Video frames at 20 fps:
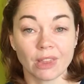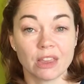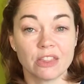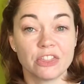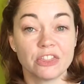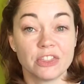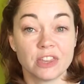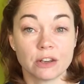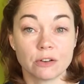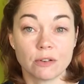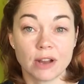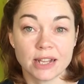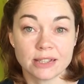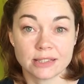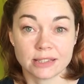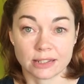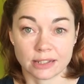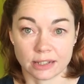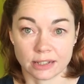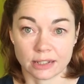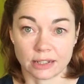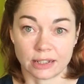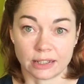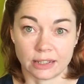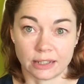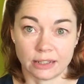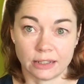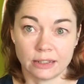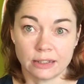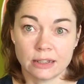
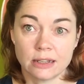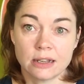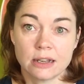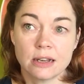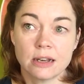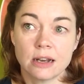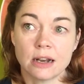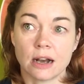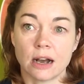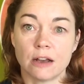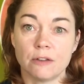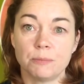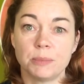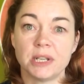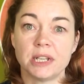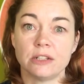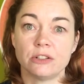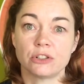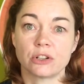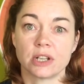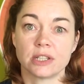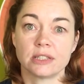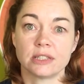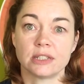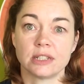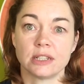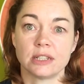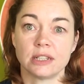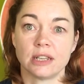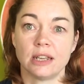Theoretically, I've been
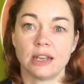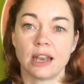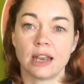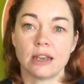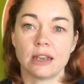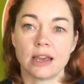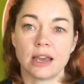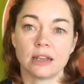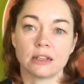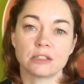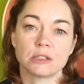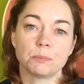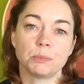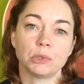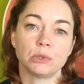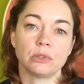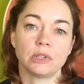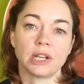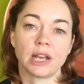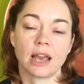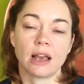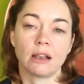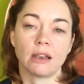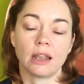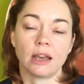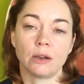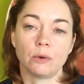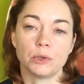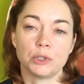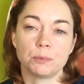interested in exploring how
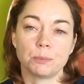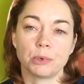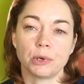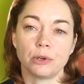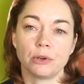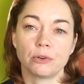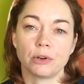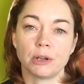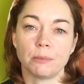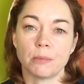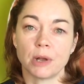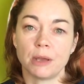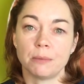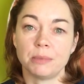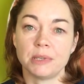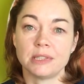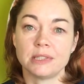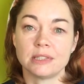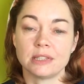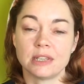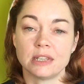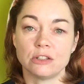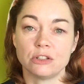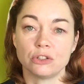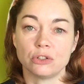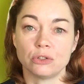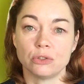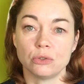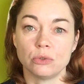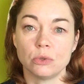language brokering might be seen
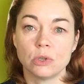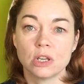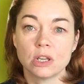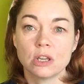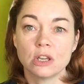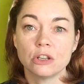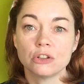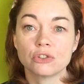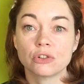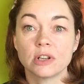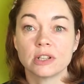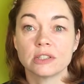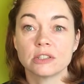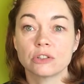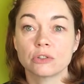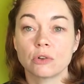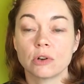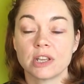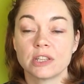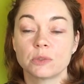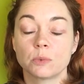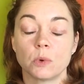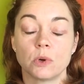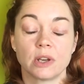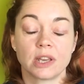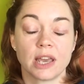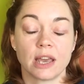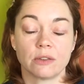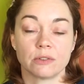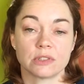to transgress
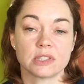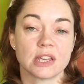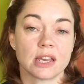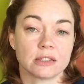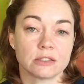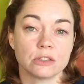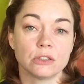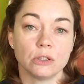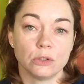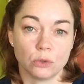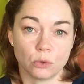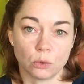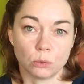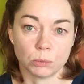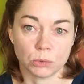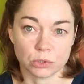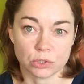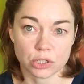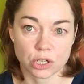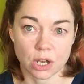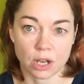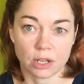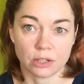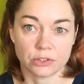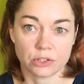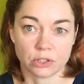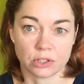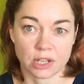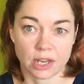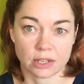what counts as the normal
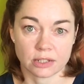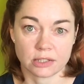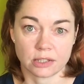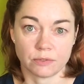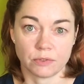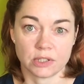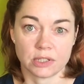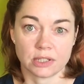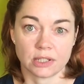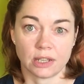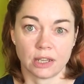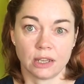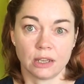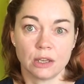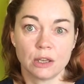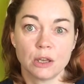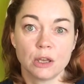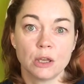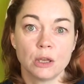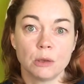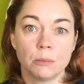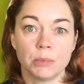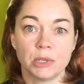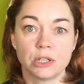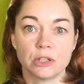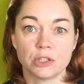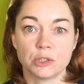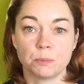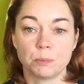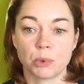childhood activity,
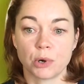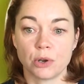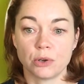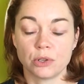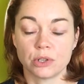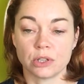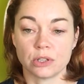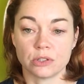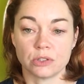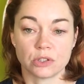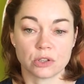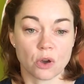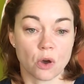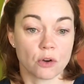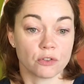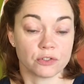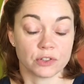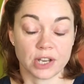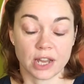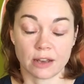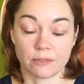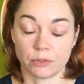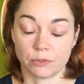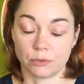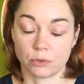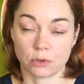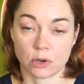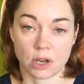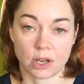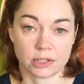because brokers often have a
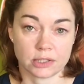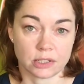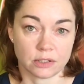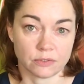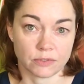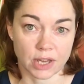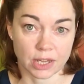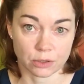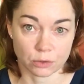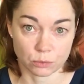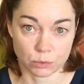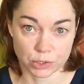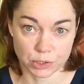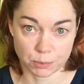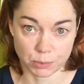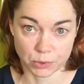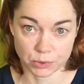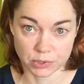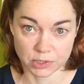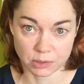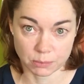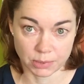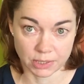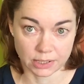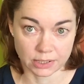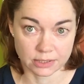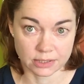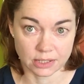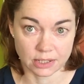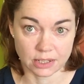variety of adult
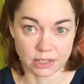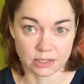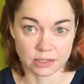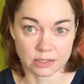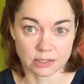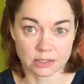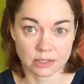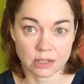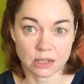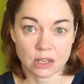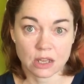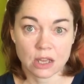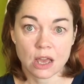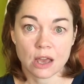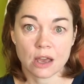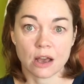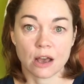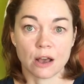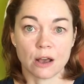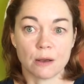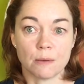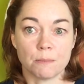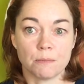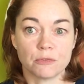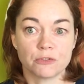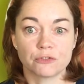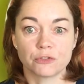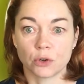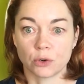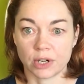responsibilities.
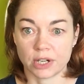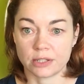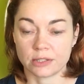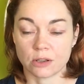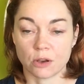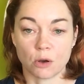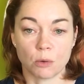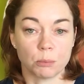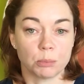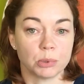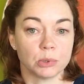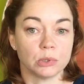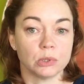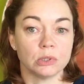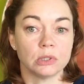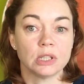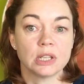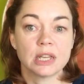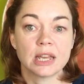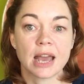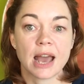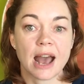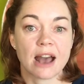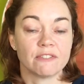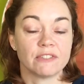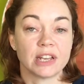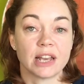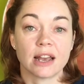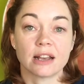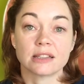For example,
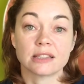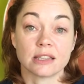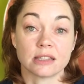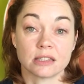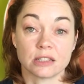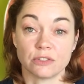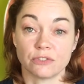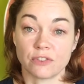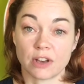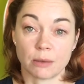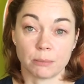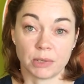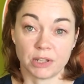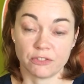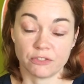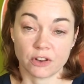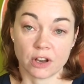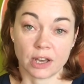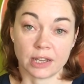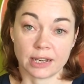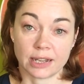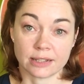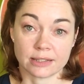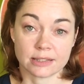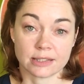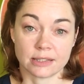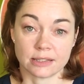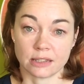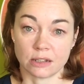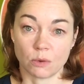having access to family
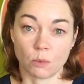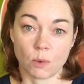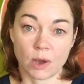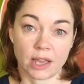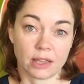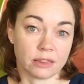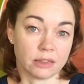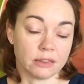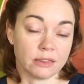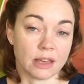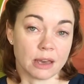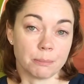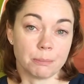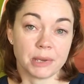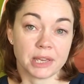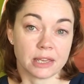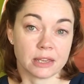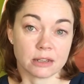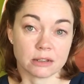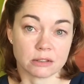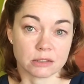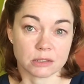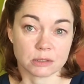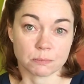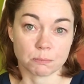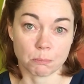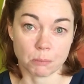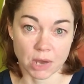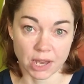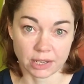finances in a way that their peers
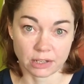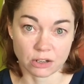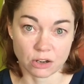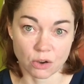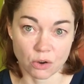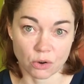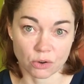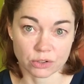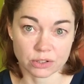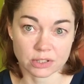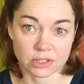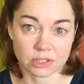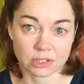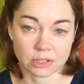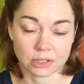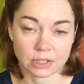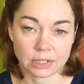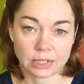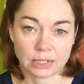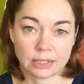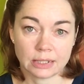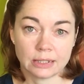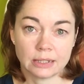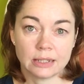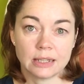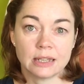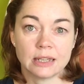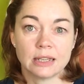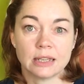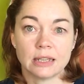might not.
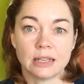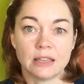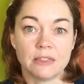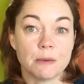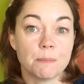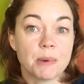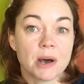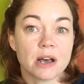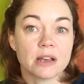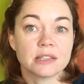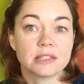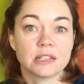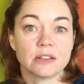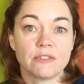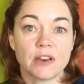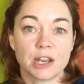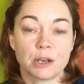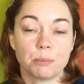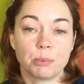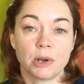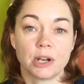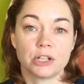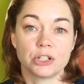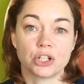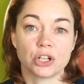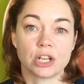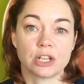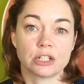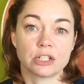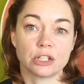In the past, I've had a
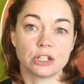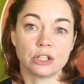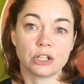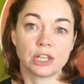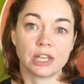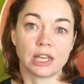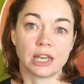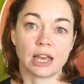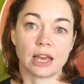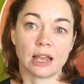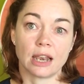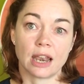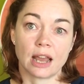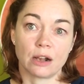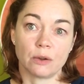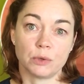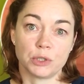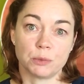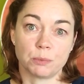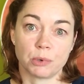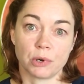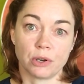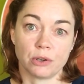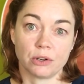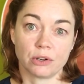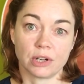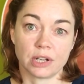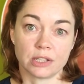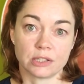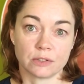project looking at language
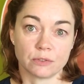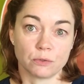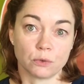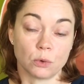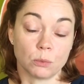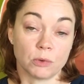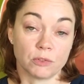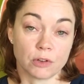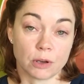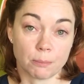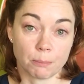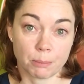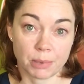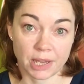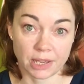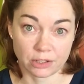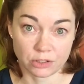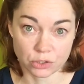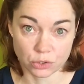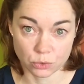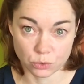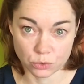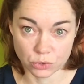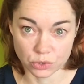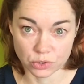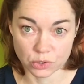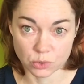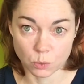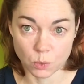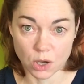brokering as a form of unpaid
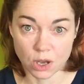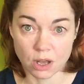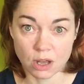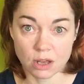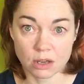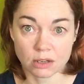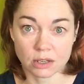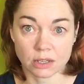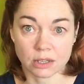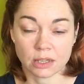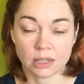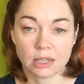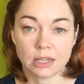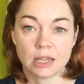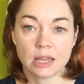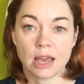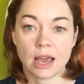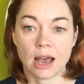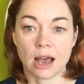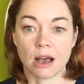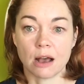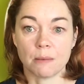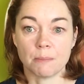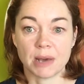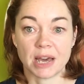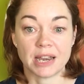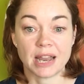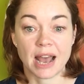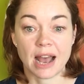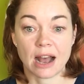children's work
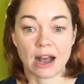and